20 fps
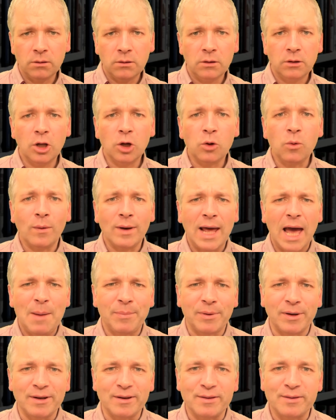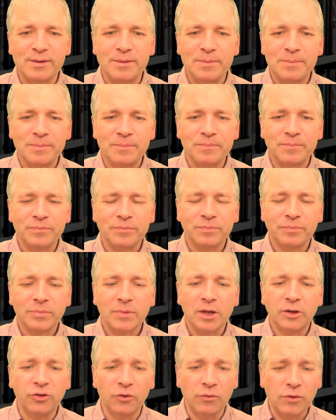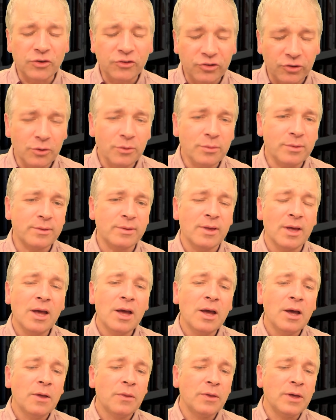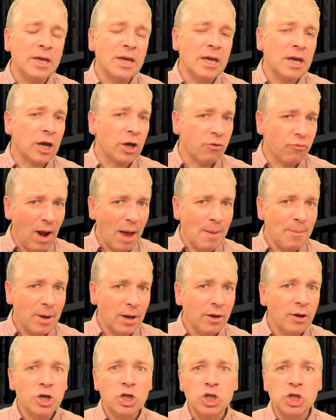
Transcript: Look what happens. To reduce the grammar,